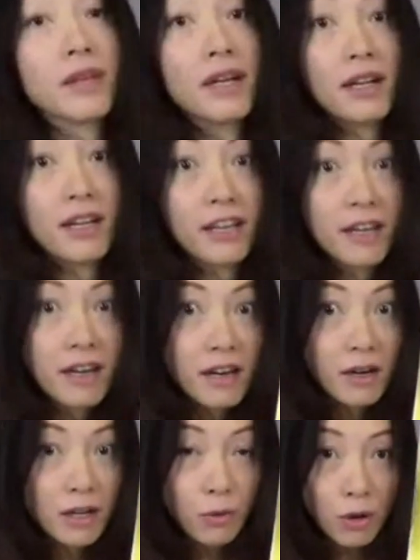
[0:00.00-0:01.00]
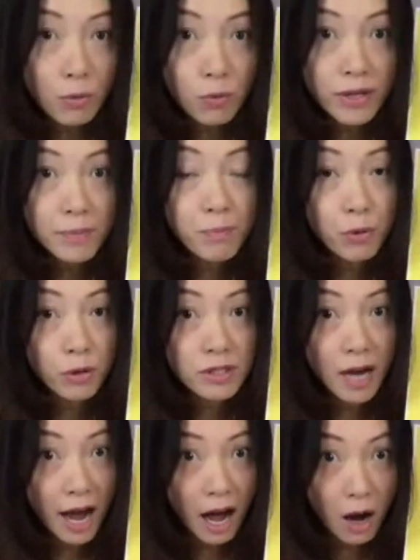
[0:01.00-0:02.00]
Here, when we put
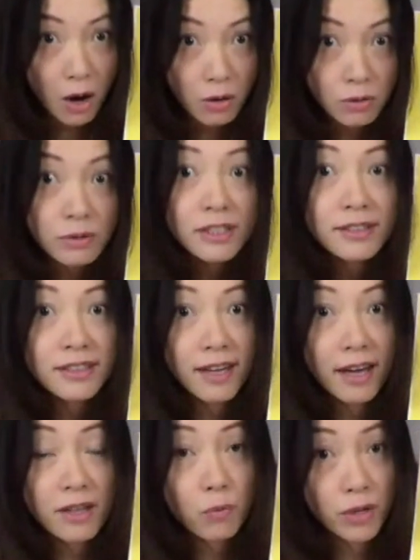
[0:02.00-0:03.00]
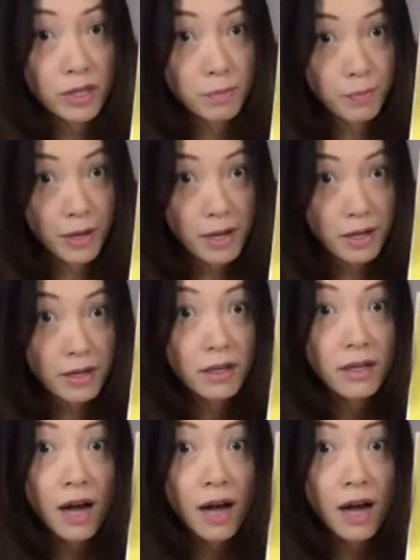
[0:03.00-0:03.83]
hao together with big,